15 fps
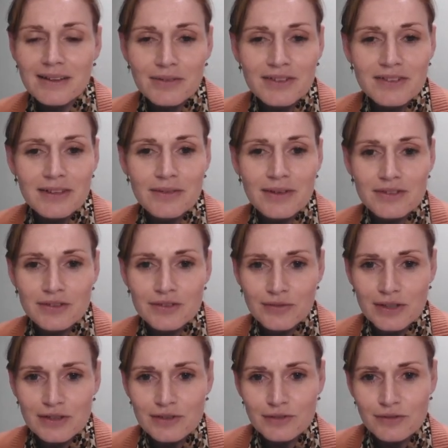There is a
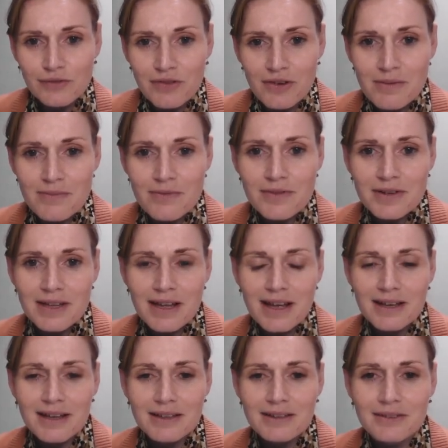registration form for the
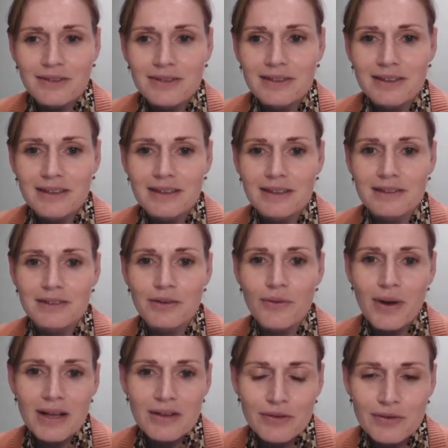hackathon.
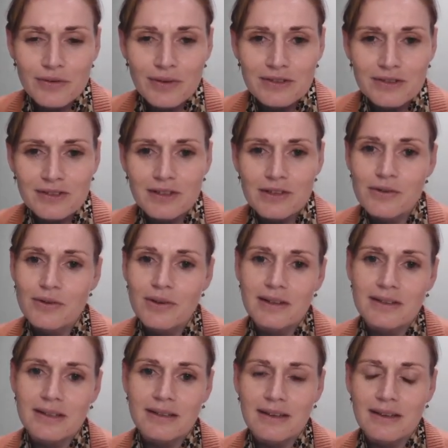So once you register, you
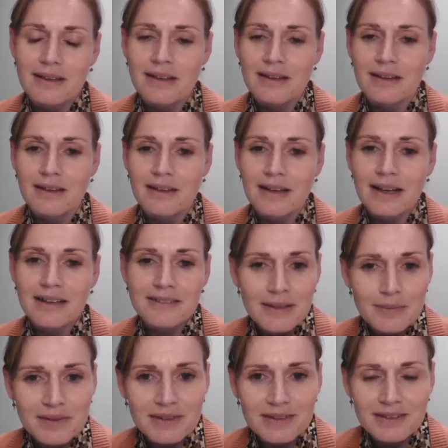get an
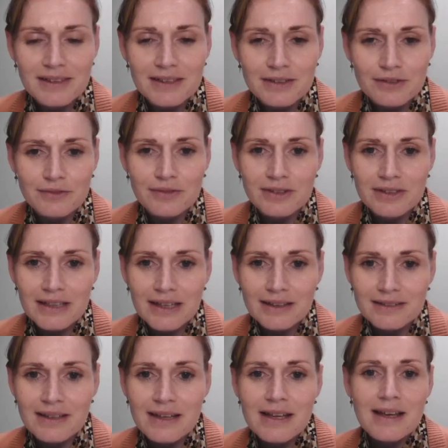acceptance letter for
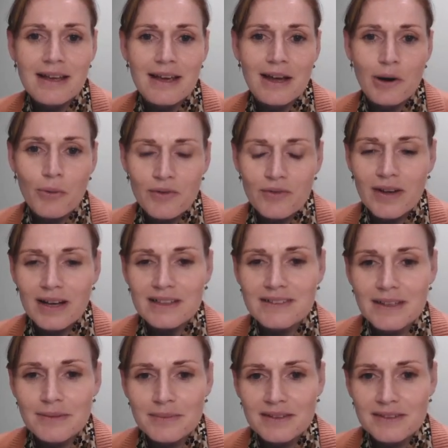that. And with the
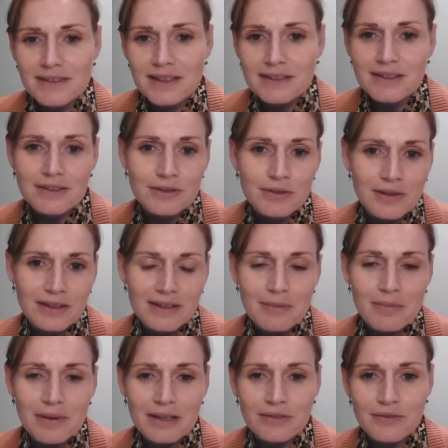acceptance letter, you can
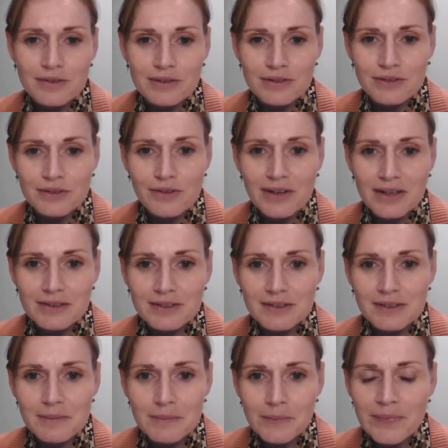apply for the
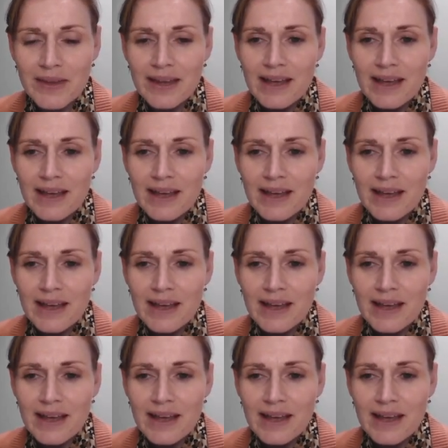scholarship.